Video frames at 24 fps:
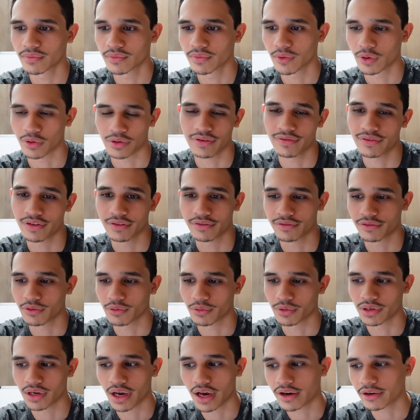or even if you
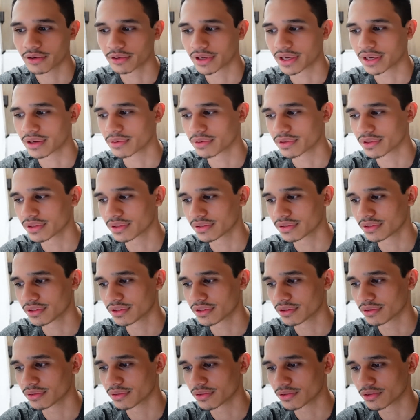were not okay with it. You
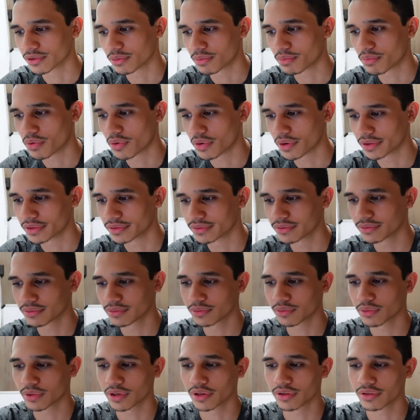know, there's a point
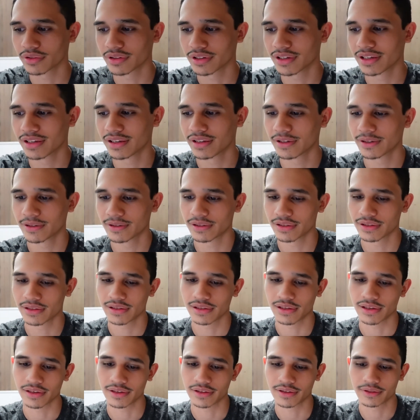where it's
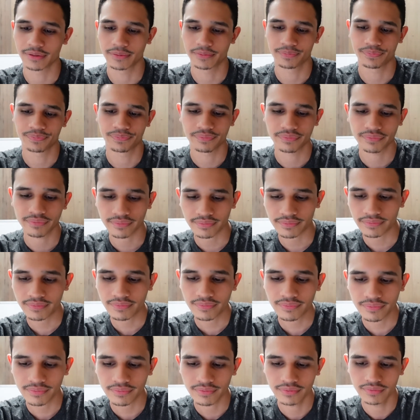like,
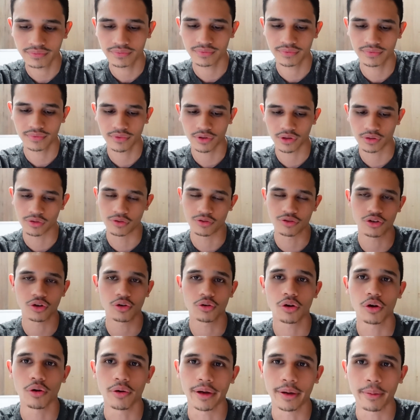oh, there's no
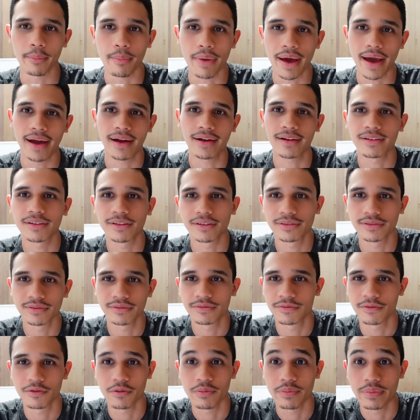going back
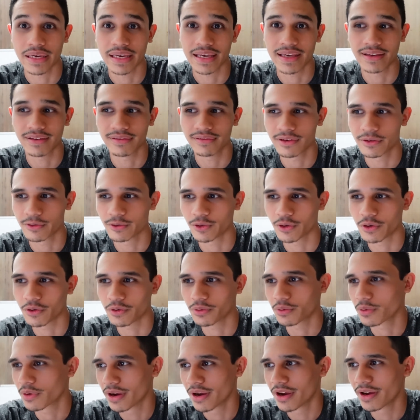for me, there's
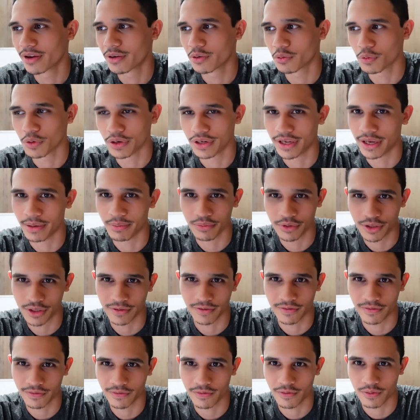no
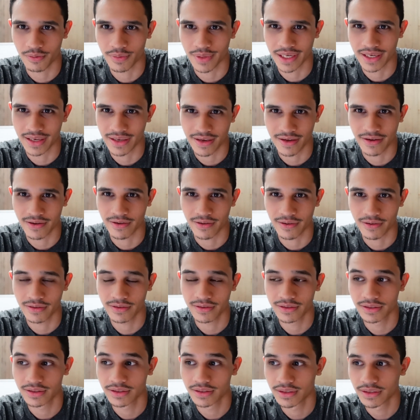redemption for me here.
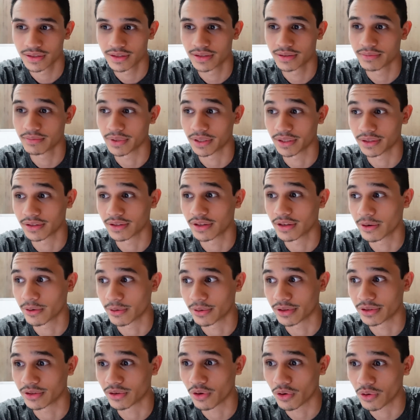But there
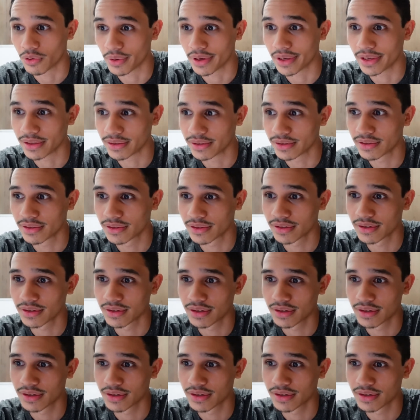is always